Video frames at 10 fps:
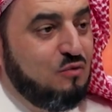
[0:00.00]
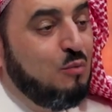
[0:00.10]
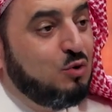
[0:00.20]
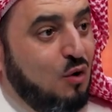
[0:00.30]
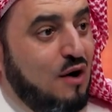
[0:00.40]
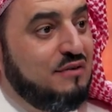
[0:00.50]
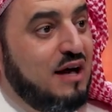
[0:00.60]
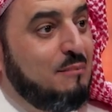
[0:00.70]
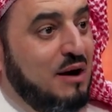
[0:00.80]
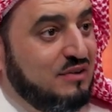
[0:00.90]

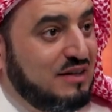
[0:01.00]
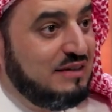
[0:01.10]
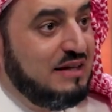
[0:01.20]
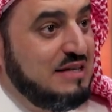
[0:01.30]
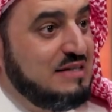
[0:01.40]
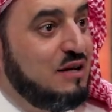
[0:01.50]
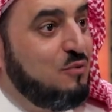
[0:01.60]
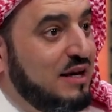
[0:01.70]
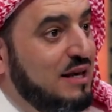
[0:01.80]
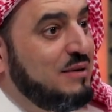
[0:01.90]
However,
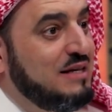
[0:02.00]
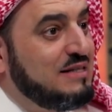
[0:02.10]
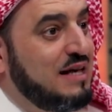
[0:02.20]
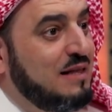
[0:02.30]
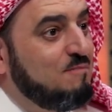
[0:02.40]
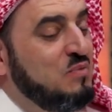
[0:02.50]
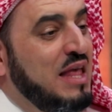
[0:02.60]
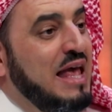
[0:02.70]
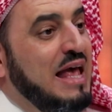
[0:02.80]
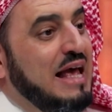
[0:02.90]
Islamic
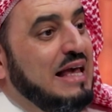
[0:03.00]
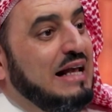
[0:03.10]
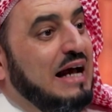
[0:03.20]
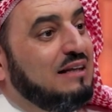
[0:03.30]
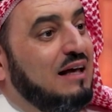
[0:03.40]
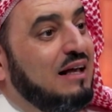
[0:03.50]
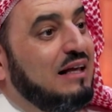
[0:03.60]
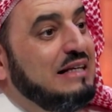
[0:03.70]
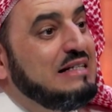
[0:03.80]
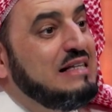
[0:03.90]
civilization is the only
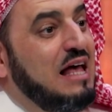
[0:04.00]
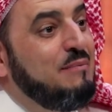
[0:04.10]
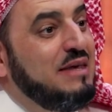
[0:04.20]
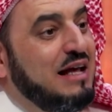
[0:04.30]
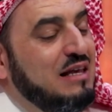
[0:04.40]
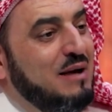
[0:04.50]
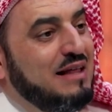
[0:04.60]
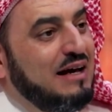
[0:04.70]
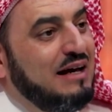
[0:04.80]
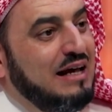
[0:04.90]
true
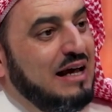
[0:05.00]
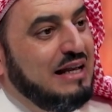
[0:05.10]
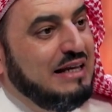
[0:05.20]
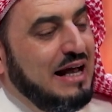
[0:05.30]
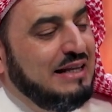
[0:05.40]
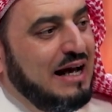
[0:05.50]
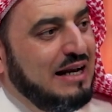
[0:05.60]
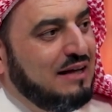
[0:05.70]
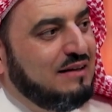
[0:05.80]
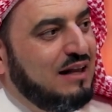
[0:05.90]
civilization that can
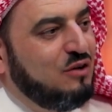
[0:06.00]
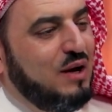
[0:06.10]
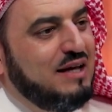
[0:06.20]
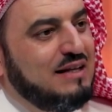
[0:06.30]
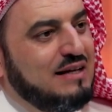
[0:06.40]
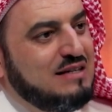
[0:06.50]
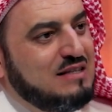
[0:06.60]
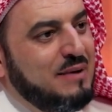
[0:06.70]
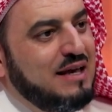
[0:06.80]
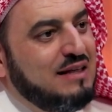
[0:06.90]
endure and align with
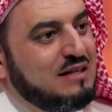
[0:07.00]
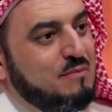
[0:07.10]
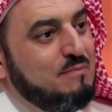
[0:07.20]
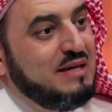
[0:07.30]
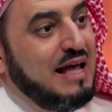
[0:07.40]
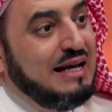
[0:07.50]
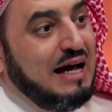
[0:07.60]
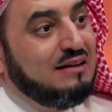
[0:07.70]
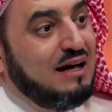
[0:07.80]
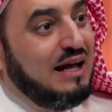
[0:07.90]
human nature and
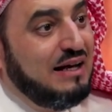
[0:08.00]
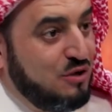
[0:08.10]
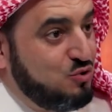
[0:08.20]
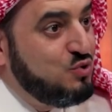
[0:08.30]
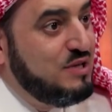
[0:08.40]
values.